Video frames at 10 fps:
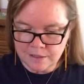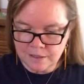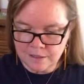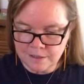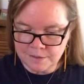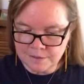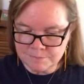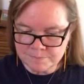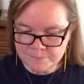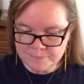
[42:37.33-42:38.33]

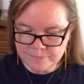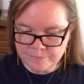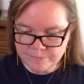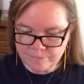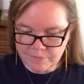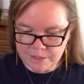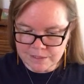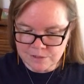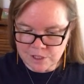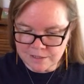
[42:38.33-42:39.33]

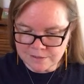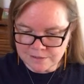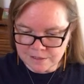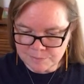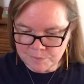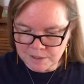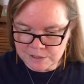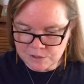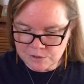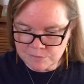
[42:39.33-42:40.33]
And Jan says,
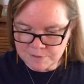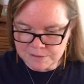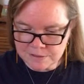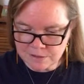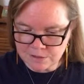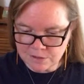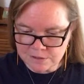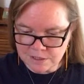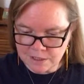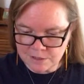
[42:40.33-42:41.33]
Bonnie, 2 months is a long
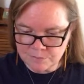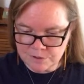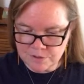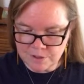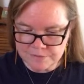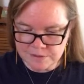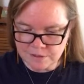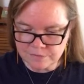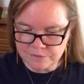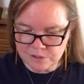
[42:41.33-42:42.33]
time when you have
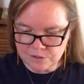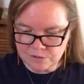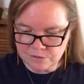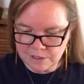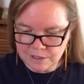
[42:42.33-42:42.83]
stuff to do.